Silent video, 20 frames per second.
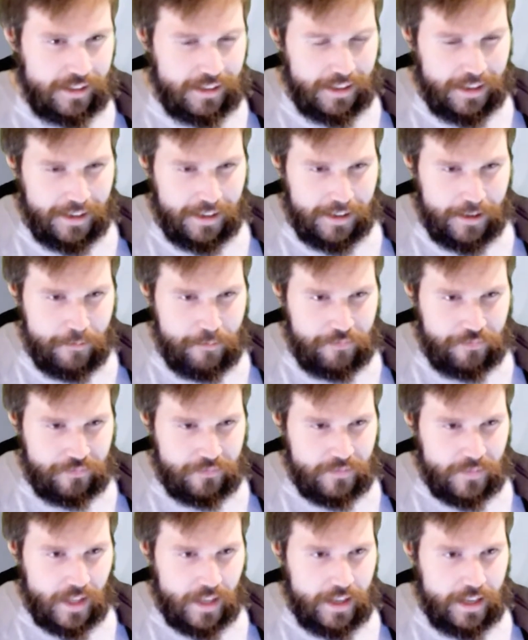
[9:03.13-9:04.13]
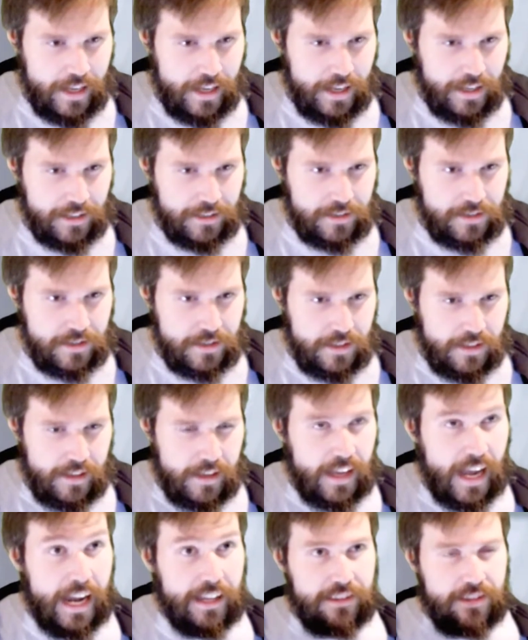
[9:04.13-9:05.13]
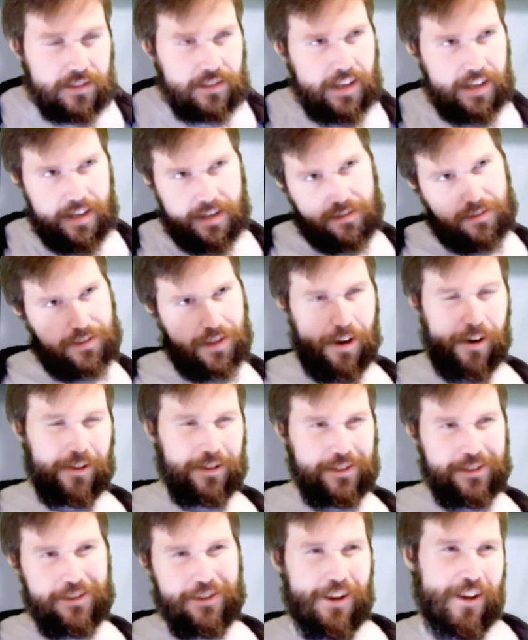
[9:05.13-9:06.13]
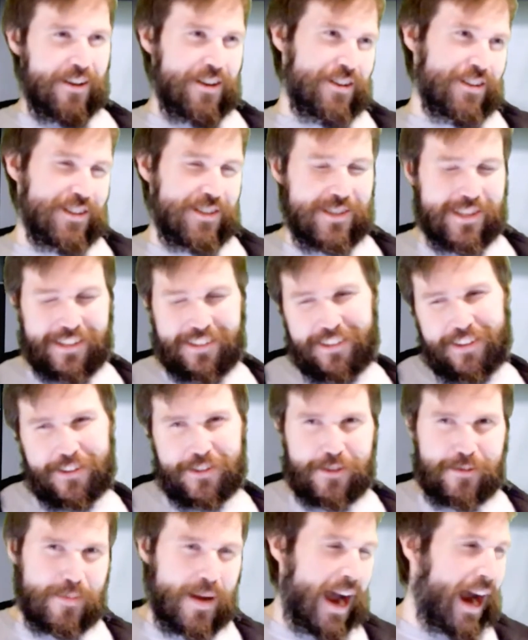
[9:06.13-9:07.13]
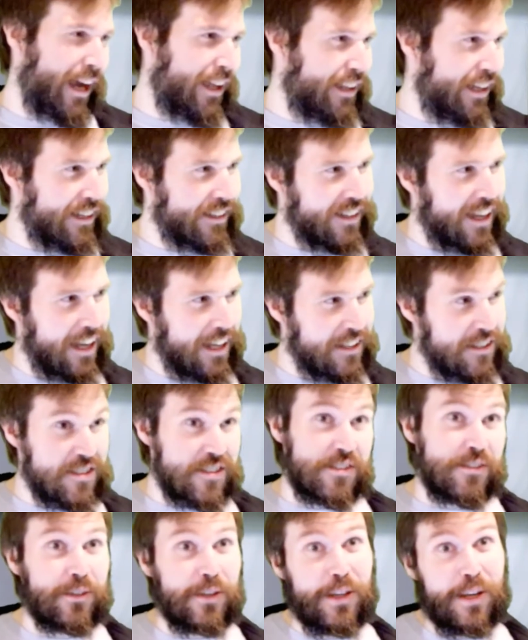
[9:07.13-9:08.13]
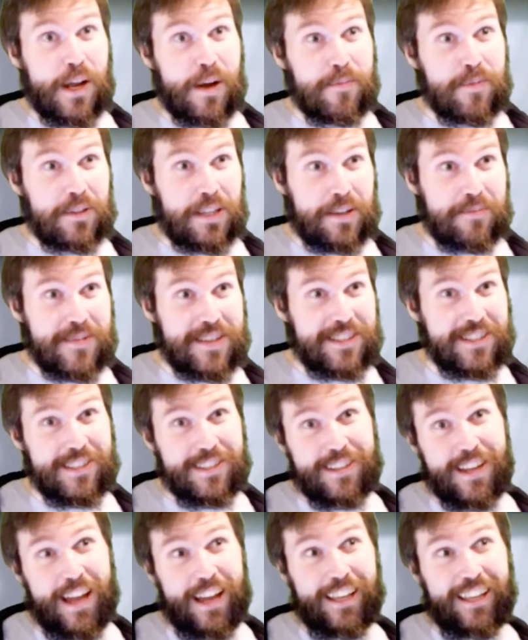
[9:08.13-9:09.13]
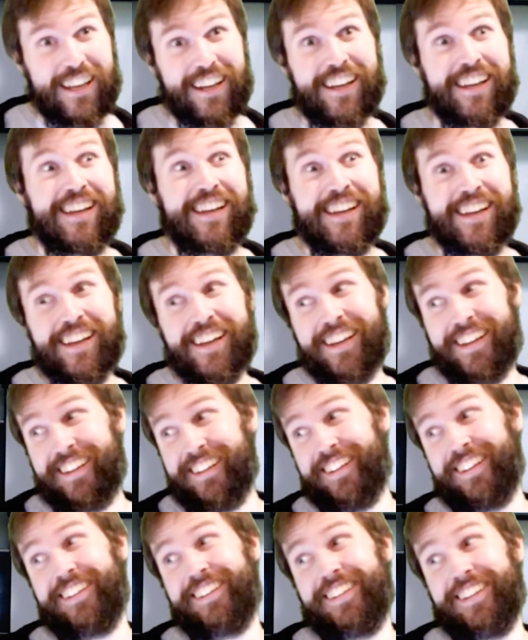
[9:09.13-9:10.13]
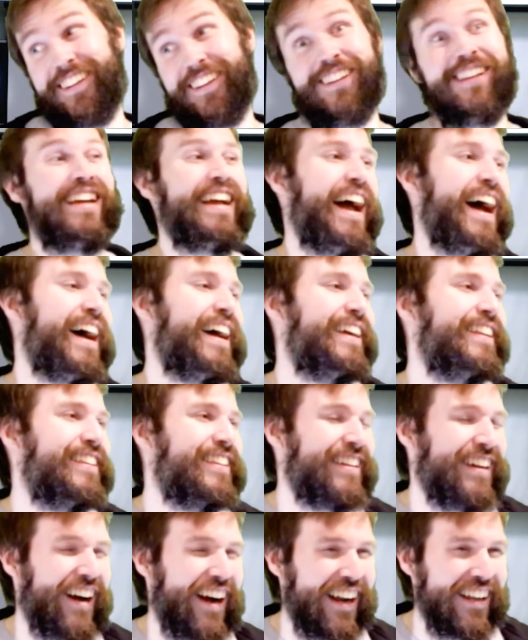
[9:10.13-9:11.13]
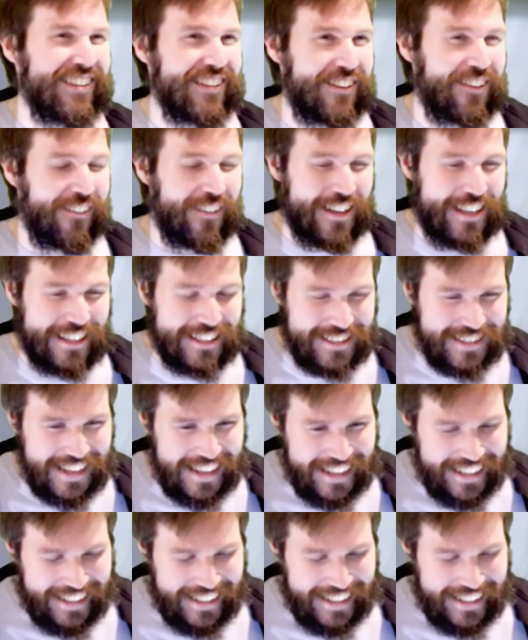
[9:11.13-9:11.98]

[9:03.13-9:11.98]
Um, and at the, and so you know you're just sitting there smiling, like just looking up at like Mrs. Knight, like ah, you know, like I am I the quiz.